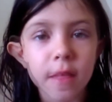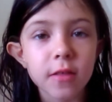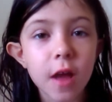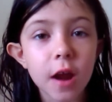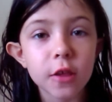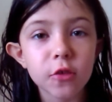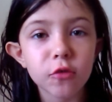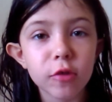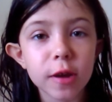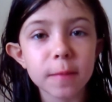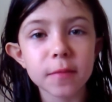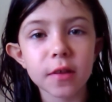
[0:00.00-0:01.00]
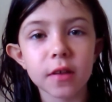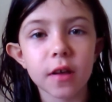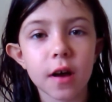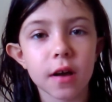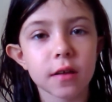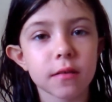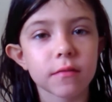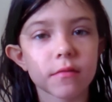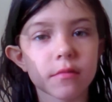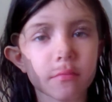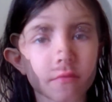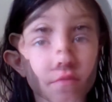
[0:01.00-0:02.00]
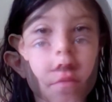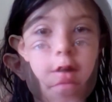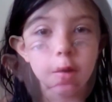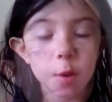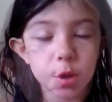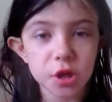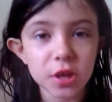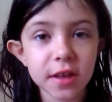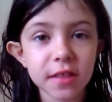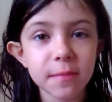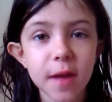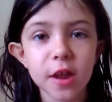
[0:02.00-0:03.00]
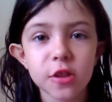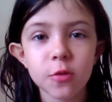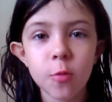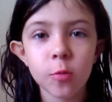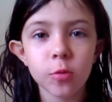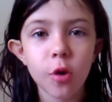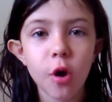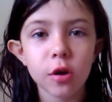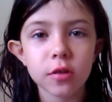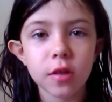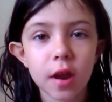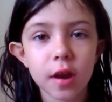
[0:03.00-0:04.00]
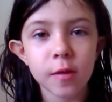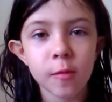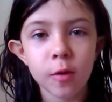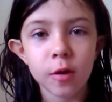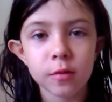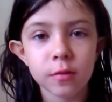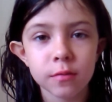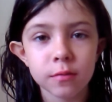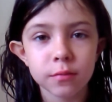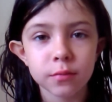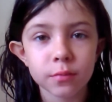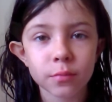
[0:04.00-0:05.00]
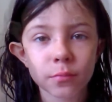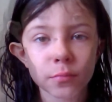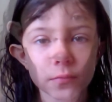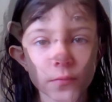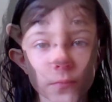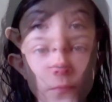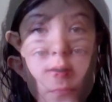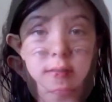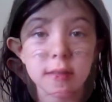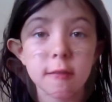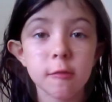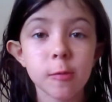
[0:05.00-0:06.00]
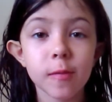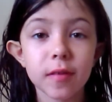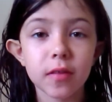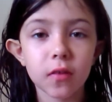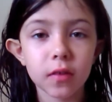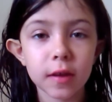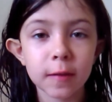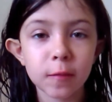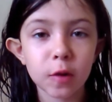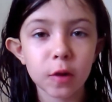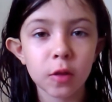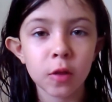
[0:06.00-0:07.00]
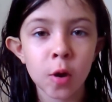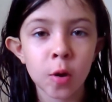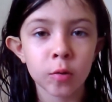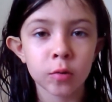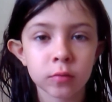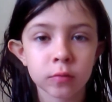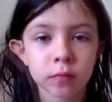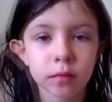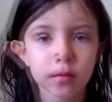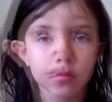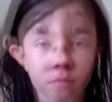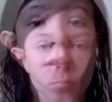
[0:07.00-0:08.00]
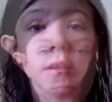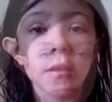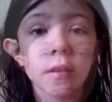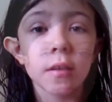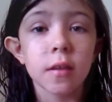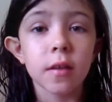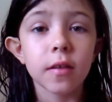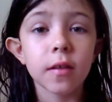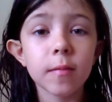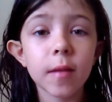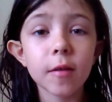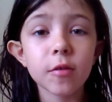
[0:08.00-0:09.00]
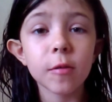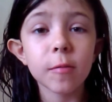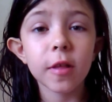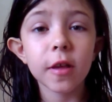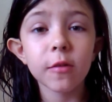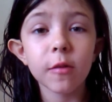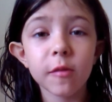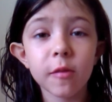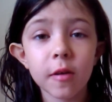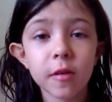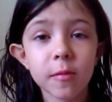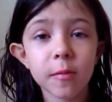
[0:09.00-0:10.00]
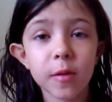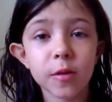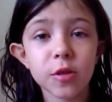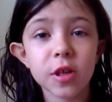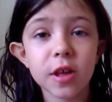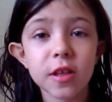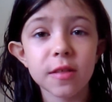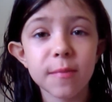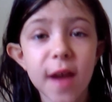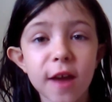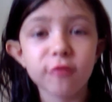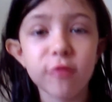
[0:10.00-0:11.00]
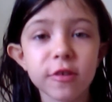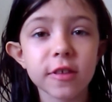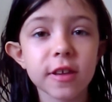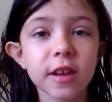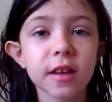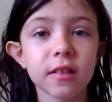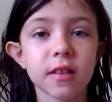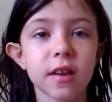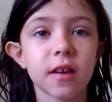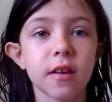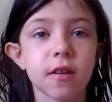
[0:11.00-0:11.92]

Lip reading: Zana screams a lot. When she gets mad, she won't talk to anyone. She wants everyone to leave her alone. Sometimes she plays with us, but she gets mad really easy.